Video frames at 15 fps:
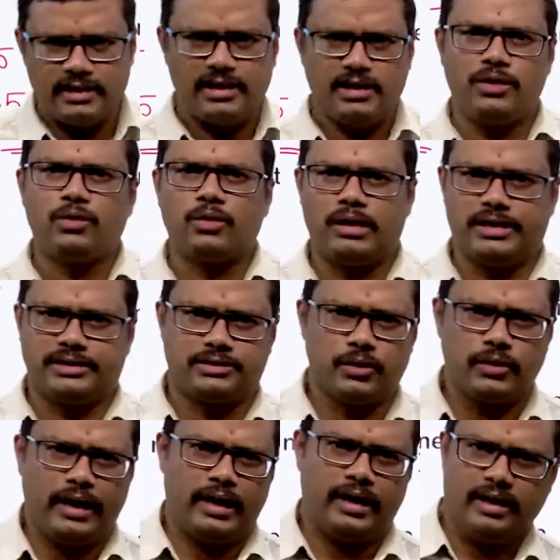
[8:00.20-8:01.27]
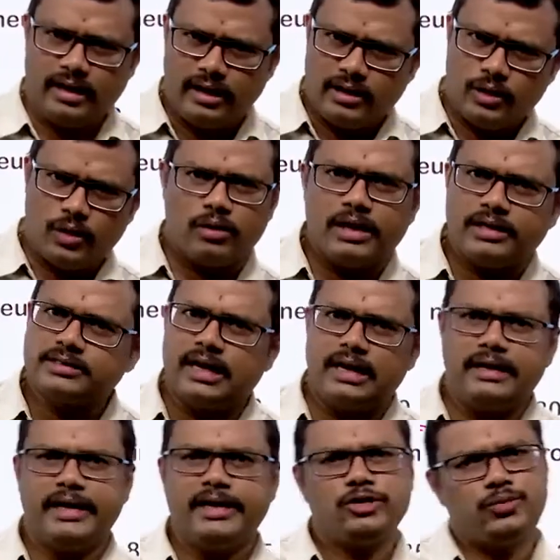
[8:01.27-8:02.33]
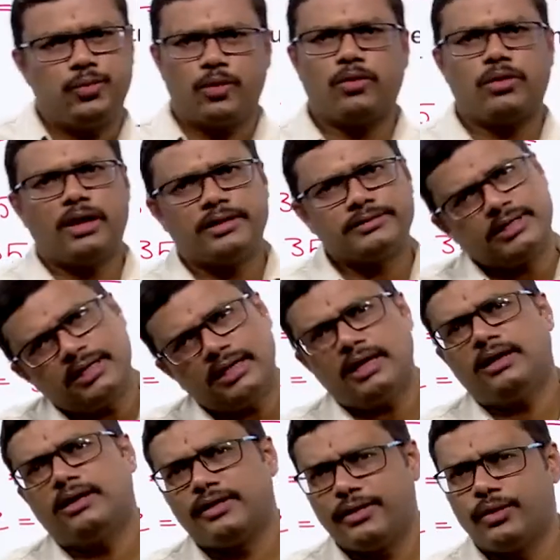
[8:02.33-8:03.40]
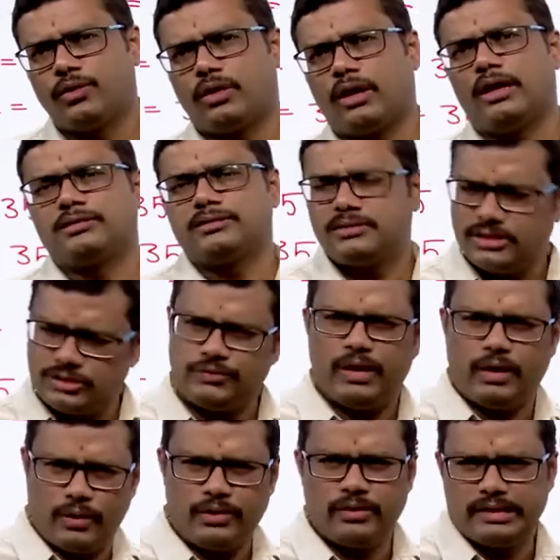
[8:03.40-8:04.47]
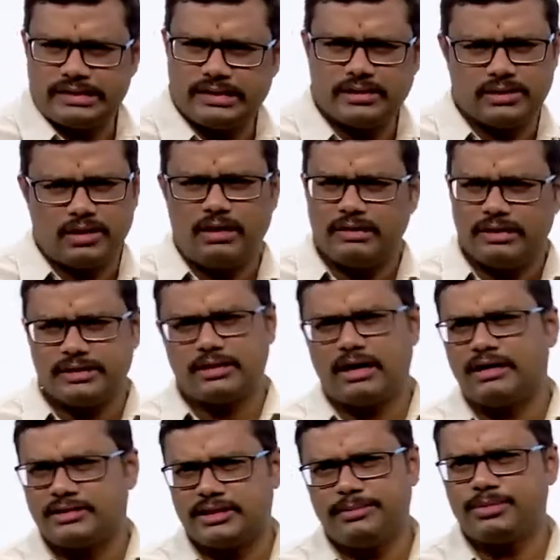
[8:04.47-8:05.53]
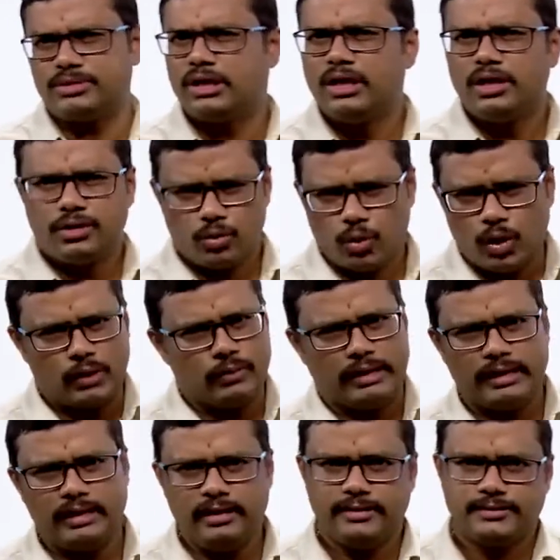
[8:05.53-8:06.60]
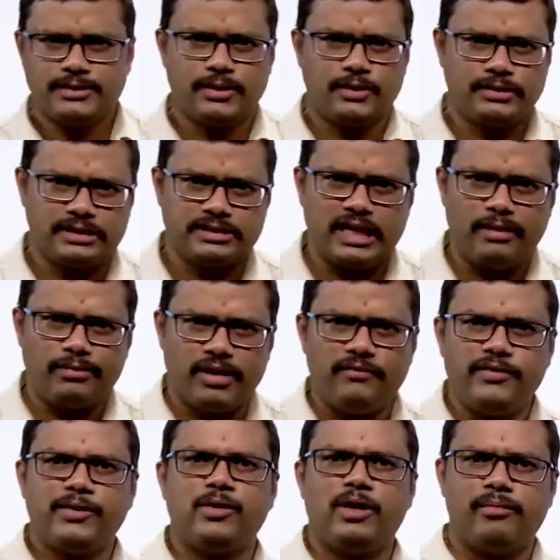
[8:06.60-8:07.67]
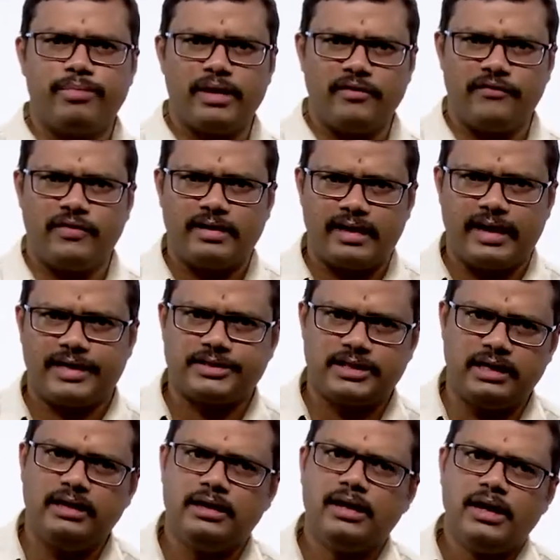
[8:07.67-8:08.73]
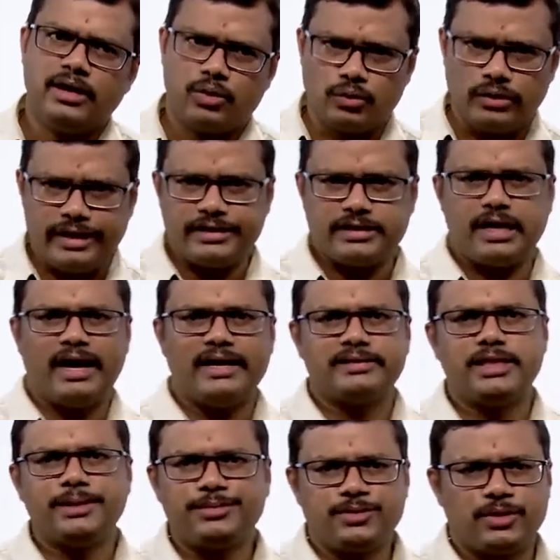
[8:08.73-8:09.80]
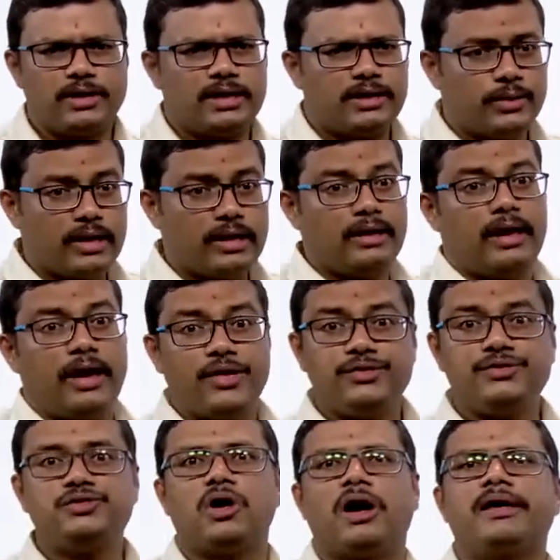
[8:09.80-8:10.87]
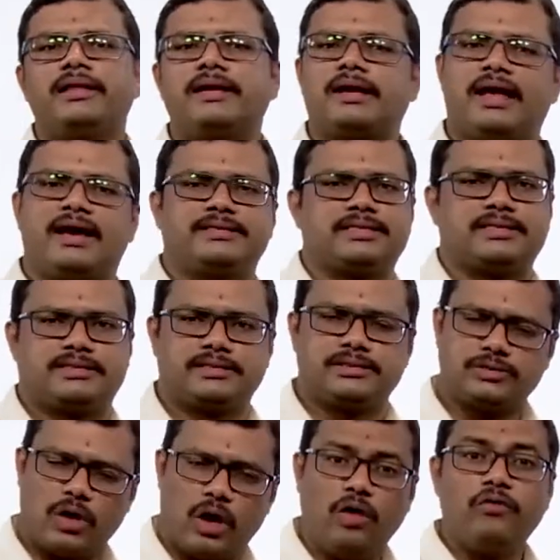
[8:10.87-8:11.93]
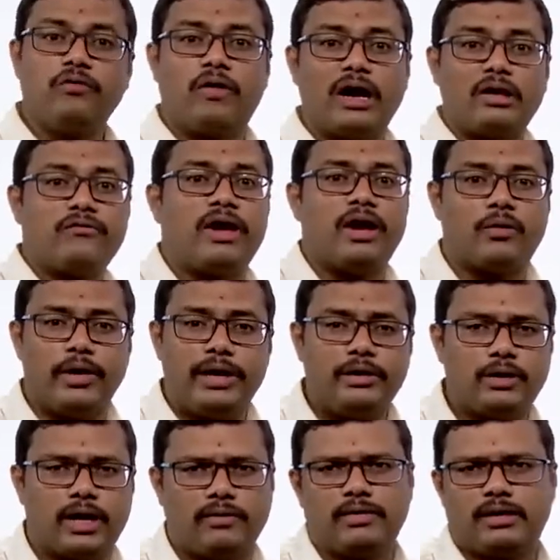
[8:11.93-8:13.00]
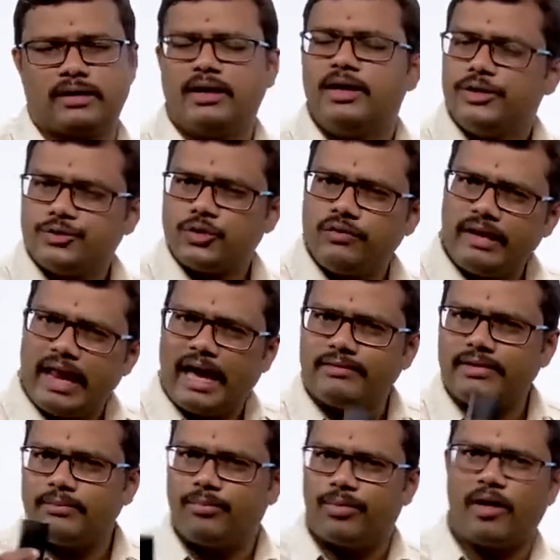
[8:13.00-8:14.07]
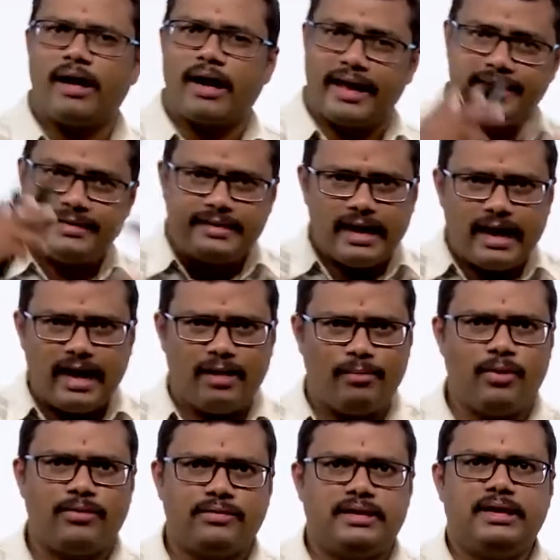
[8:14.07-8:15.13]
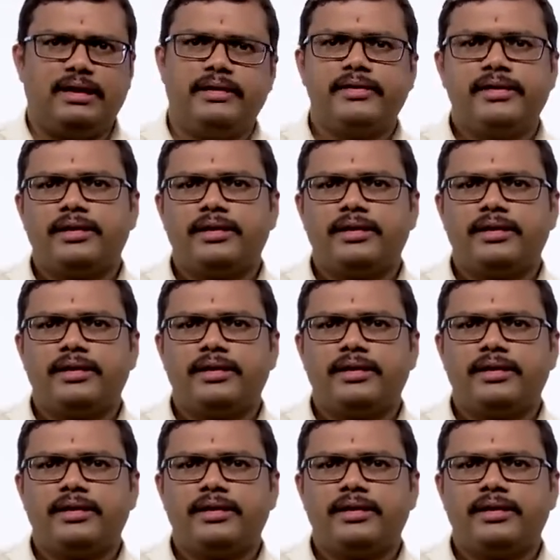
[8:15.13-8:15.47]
in the nucleus. Okay, nucleus contains protons and neutrons. This we are going to discuss all these concepts. Don't worry. So, just I am giving you a brief introduction to these concepts so that you can enjoy the classes. So, what we are going to cover? So, we will have a broad idea about the